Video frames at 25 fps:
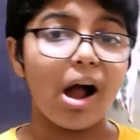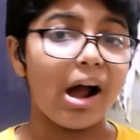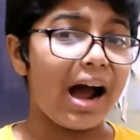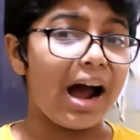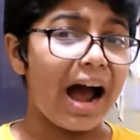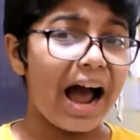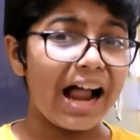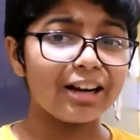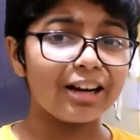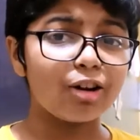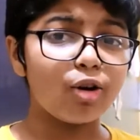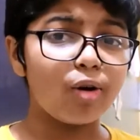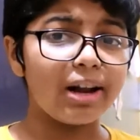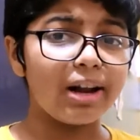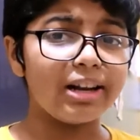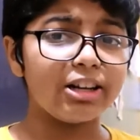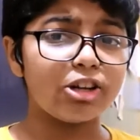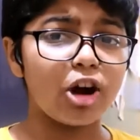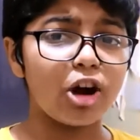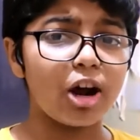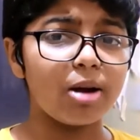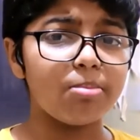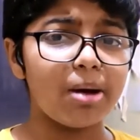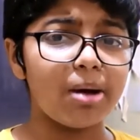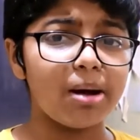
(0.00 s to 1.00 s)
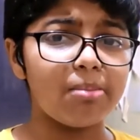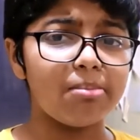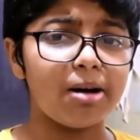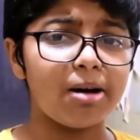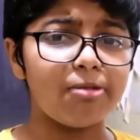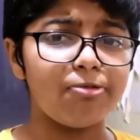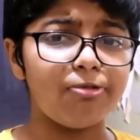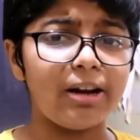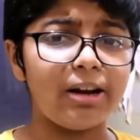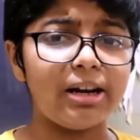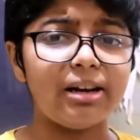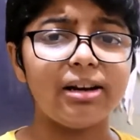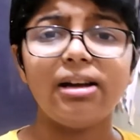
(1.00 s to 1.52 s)
I'll go and try my
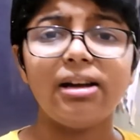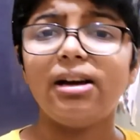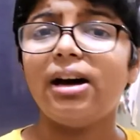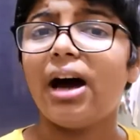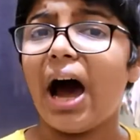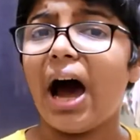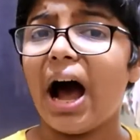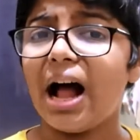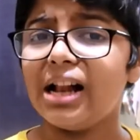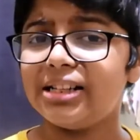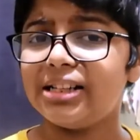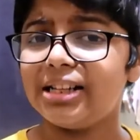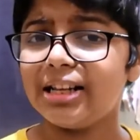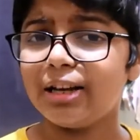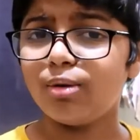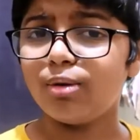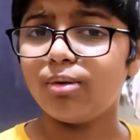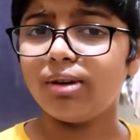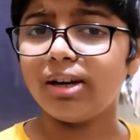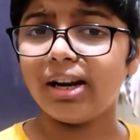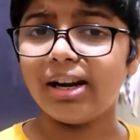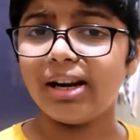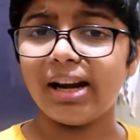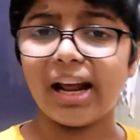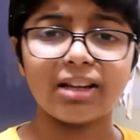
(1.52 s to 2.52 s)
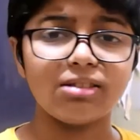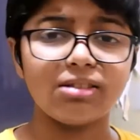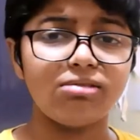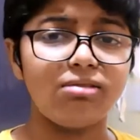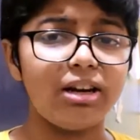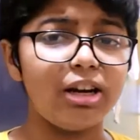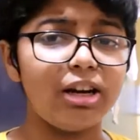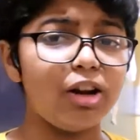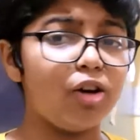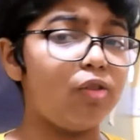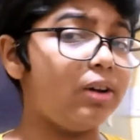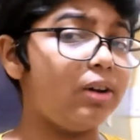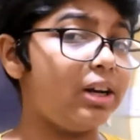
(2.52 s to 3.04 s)
muffin. I'll see you in the next
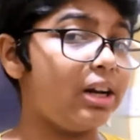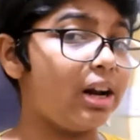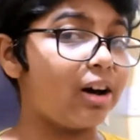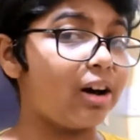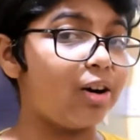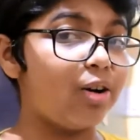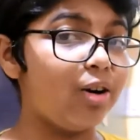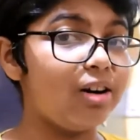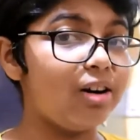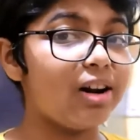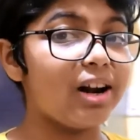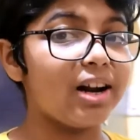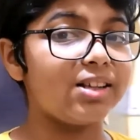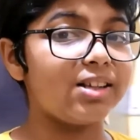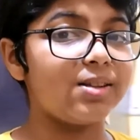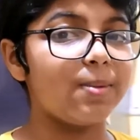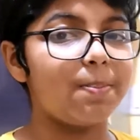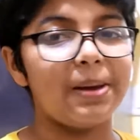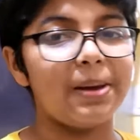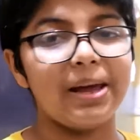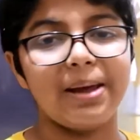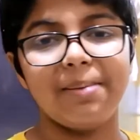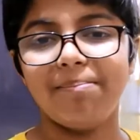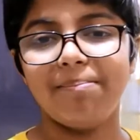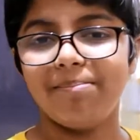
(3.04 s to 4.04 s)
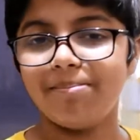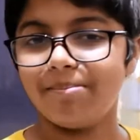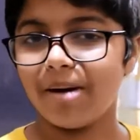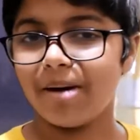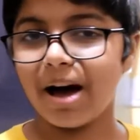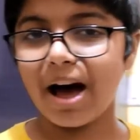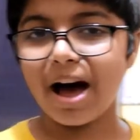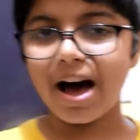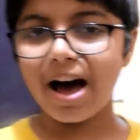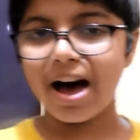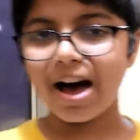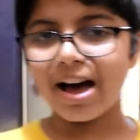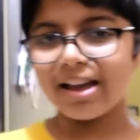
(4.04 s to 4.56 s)
video with a good recipe.
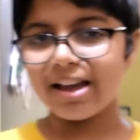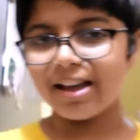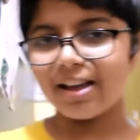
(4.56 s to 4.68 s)
Bye!